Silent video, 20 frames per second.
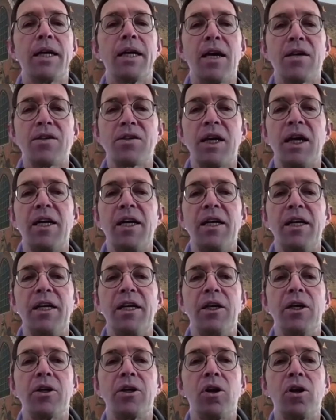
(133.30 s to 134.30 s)

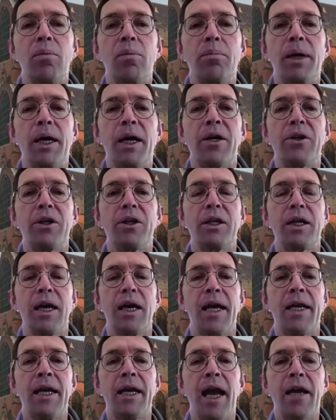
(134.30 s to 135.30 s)
cascading, compounding
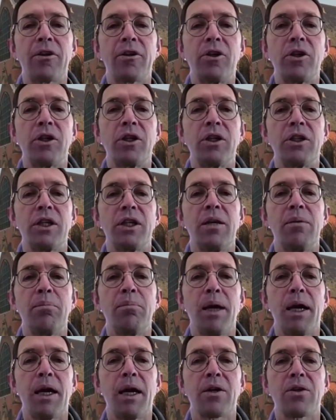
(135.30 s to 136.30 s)
and aggregate
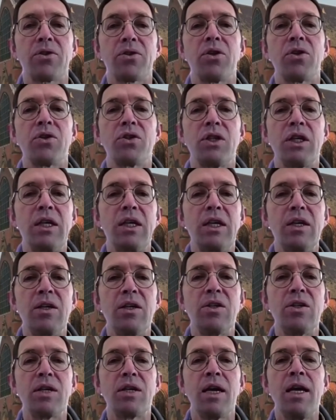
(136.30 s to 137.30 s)
impacts on
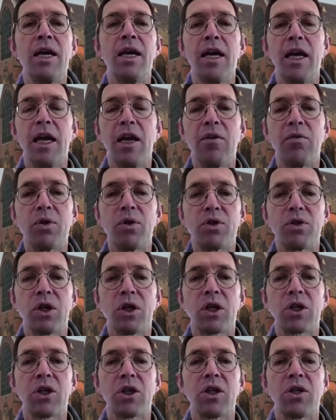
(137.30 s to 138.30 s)
cities,
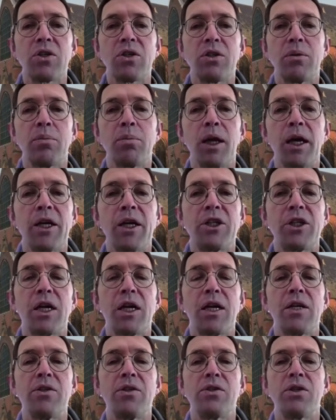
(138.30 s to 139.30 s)
infrastructure, supply
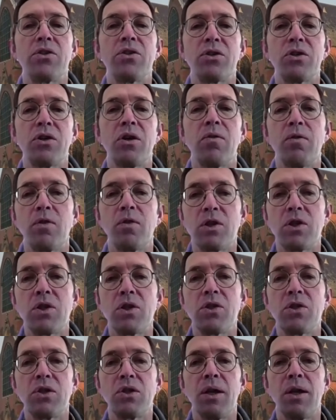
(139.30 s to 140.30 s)
chains and
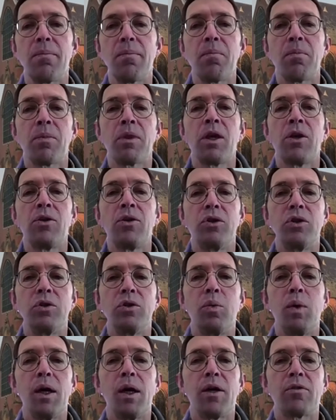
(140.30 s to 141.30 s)
services due to
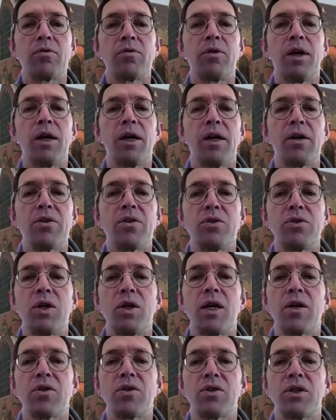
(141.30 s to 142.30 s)
wildfires,
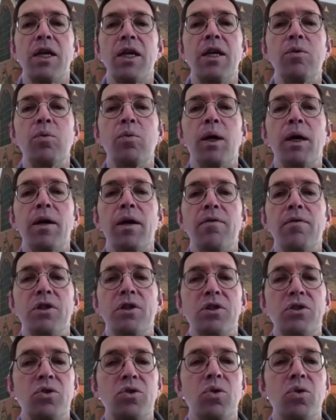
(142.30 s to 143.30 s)
droughts, heat waves,
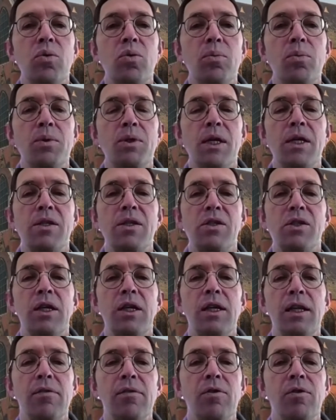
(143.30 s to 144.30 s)
storms and sea
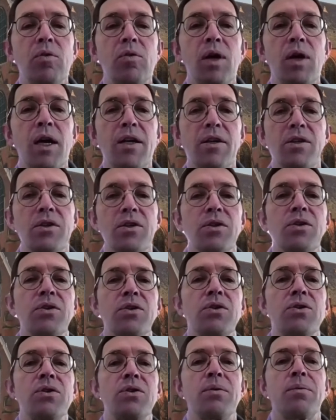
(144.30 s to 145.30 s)
level
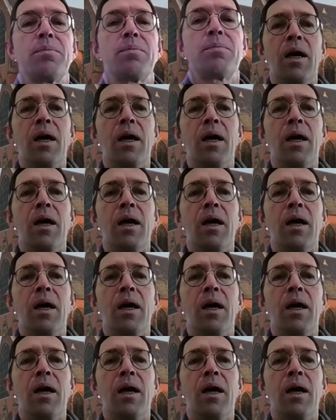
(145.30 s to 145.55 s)
rises.